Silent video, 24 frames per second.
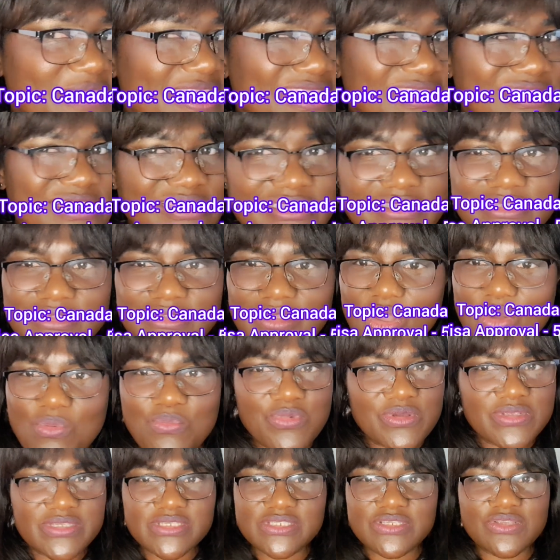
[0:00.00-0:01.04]
It is
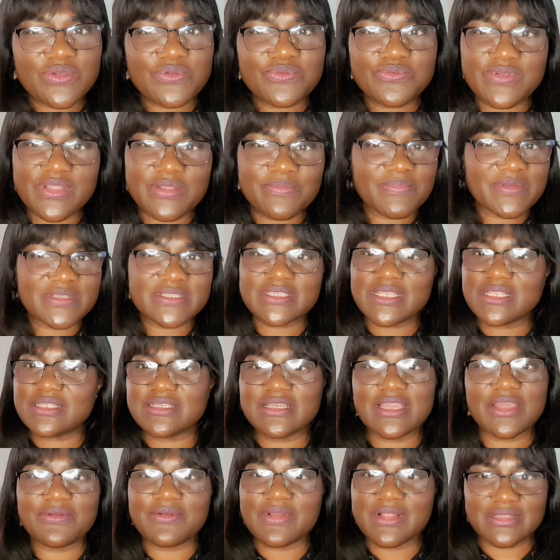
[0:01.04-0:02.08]
almost
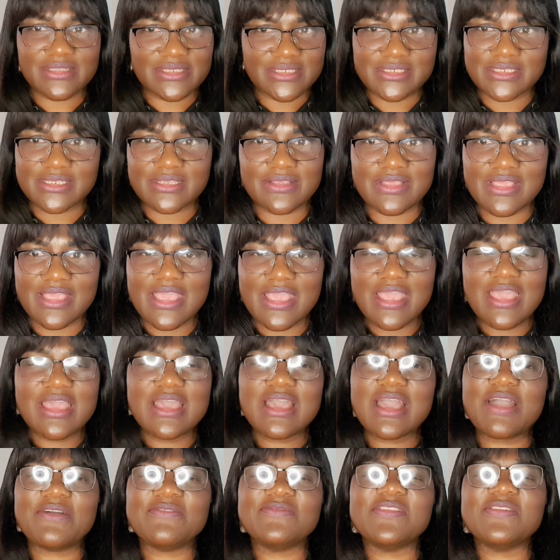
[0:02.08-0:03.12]
100% guarantee.
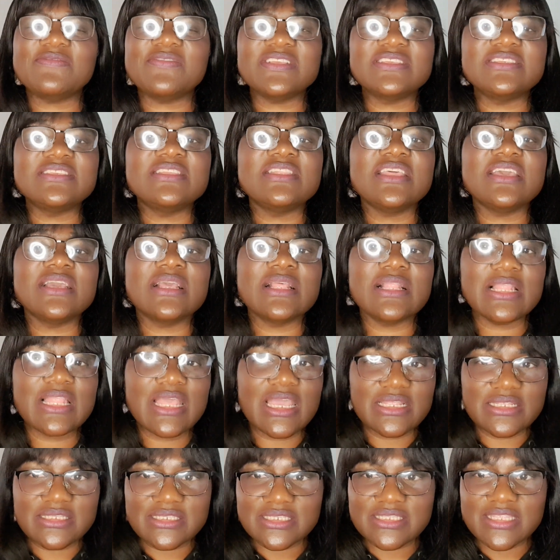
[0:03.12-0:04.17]
I've never seen a
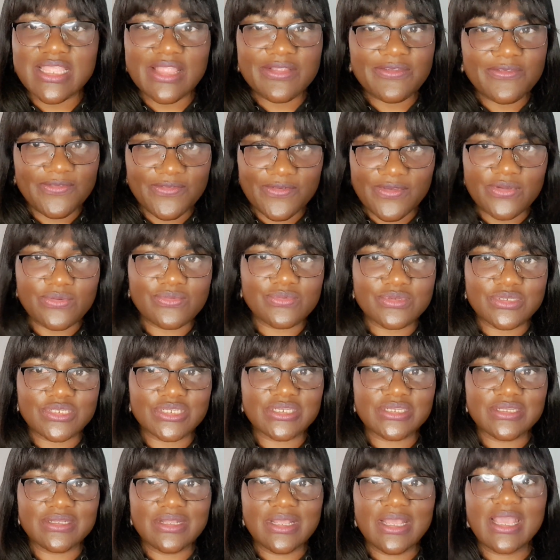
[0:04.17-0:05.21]
client that failed,
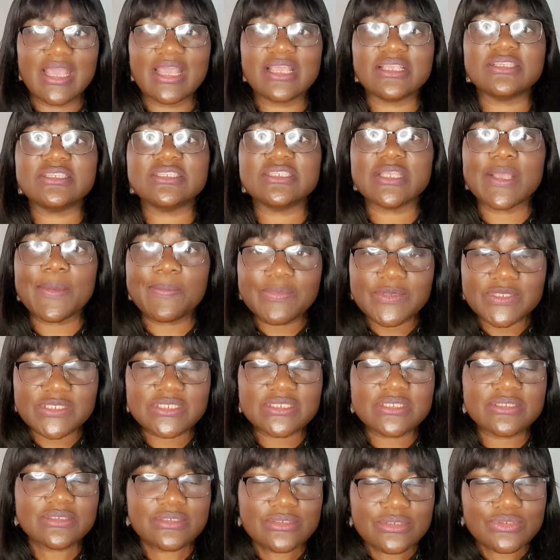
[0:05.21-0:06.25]

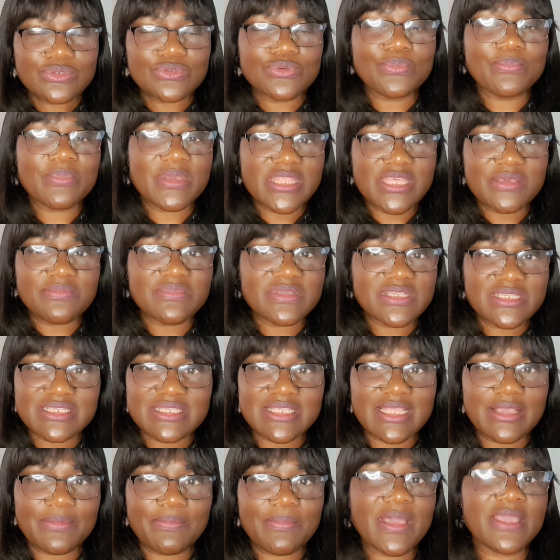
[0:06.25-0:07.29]
except you made a
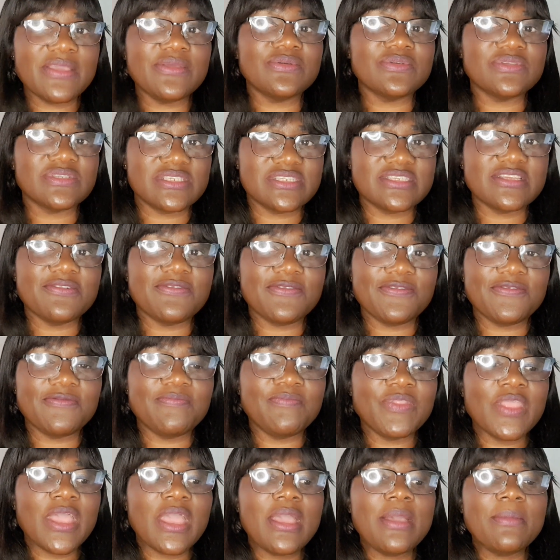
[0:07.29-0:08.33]
mistake by yourself.
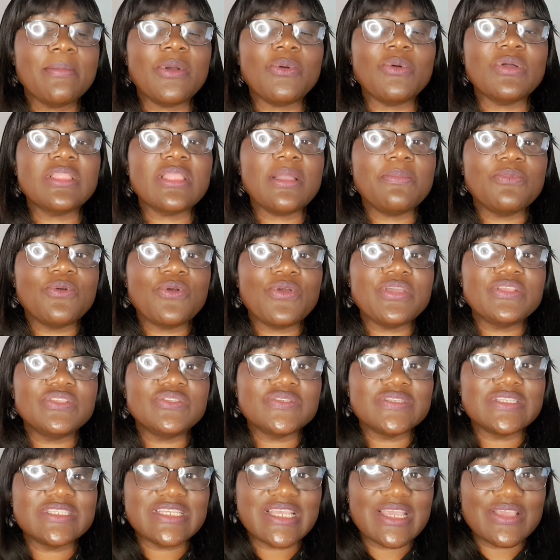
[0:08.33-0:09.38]
But what I'm going
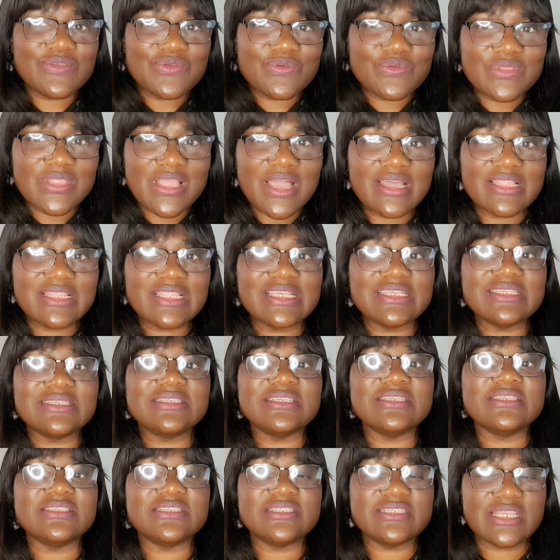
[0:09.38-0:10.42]
to tell you now is
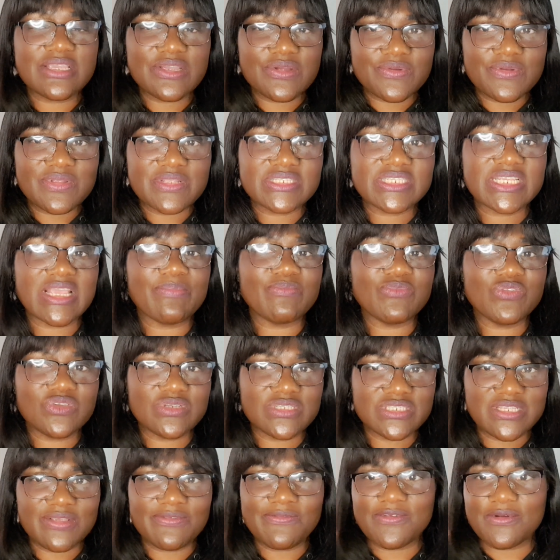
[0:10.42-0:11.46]
the secret I'm
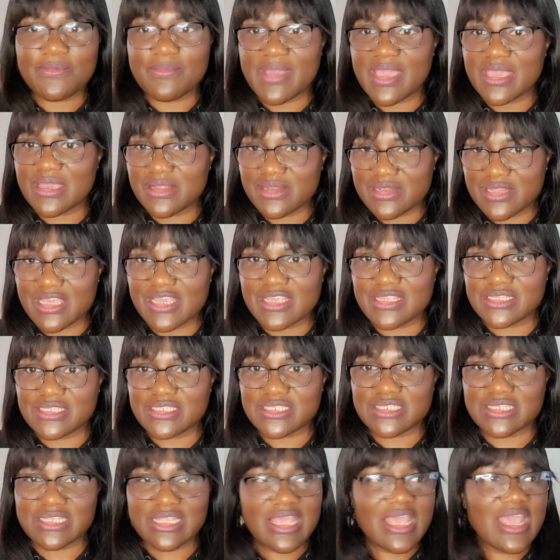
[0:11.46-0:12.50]
using for my
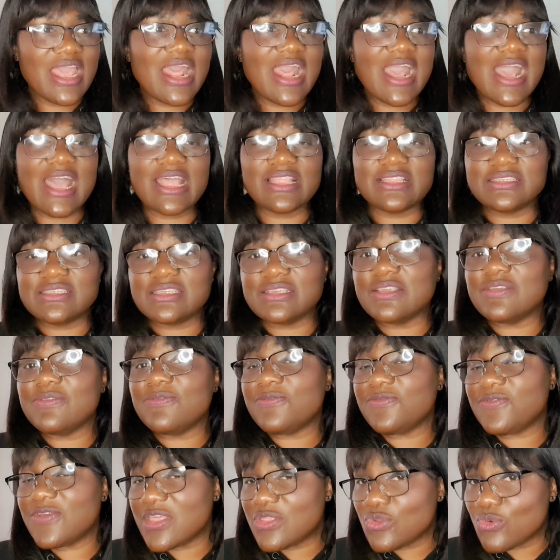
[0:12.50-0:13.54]
clients. And
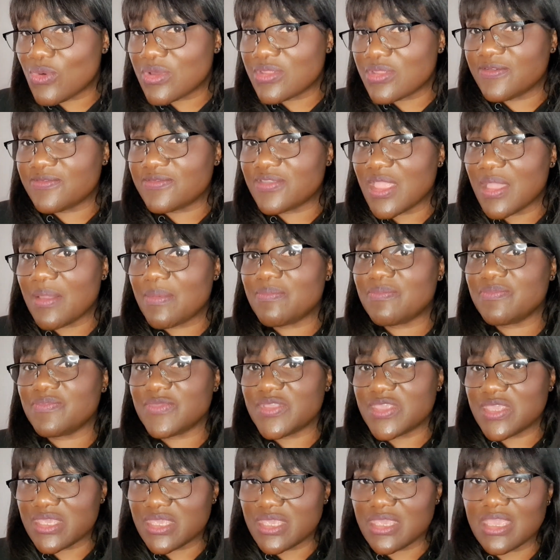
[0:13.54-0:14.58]
if any one of them
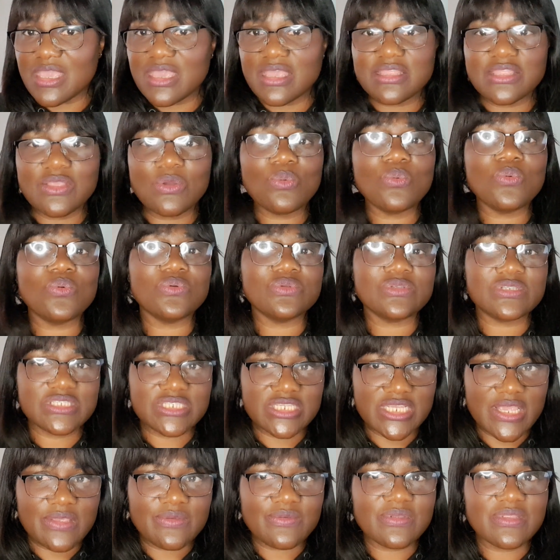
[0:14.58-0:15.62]
here, they will
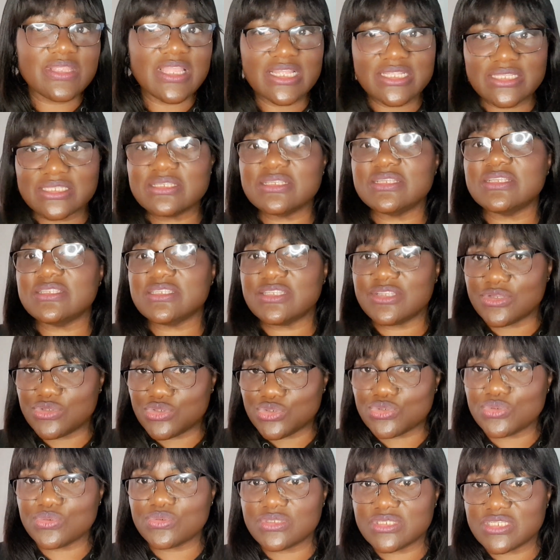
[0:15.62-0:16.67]
tell you that is the
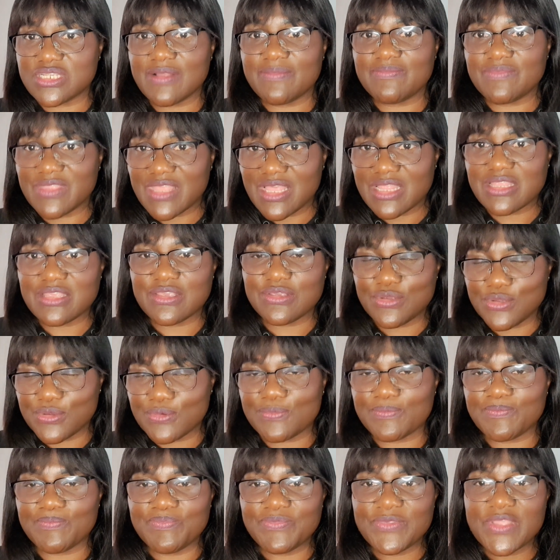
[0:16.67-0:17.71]
truth I'm telling you.
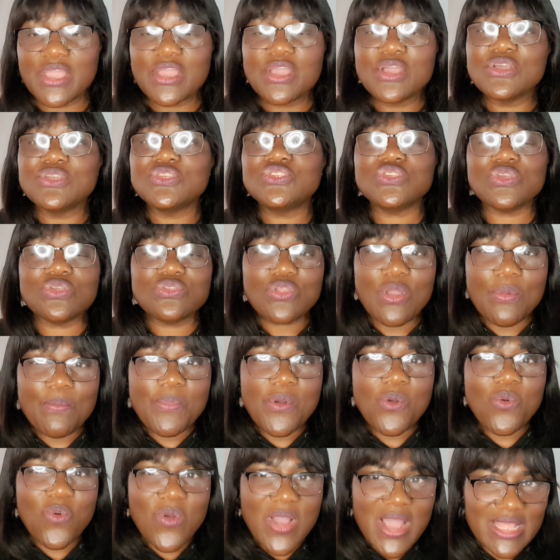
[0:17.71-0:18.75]
So
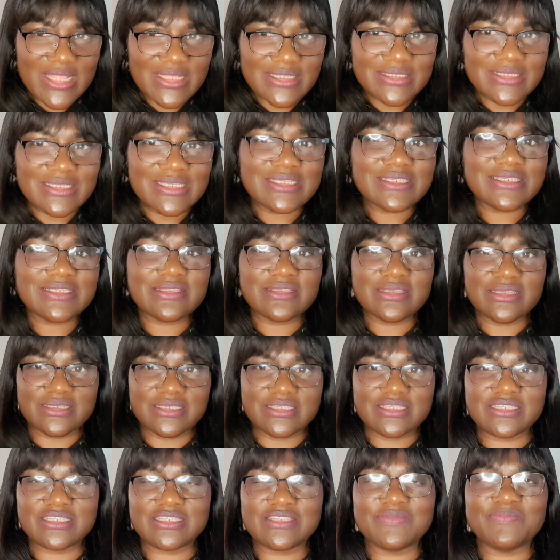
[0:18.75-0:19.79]
number one is
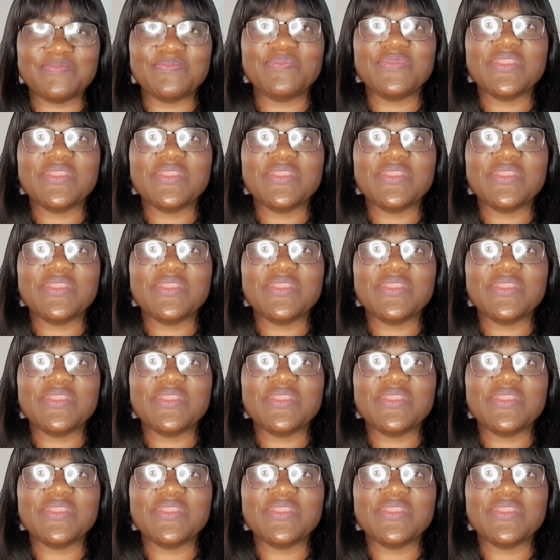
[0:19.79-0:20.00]
this.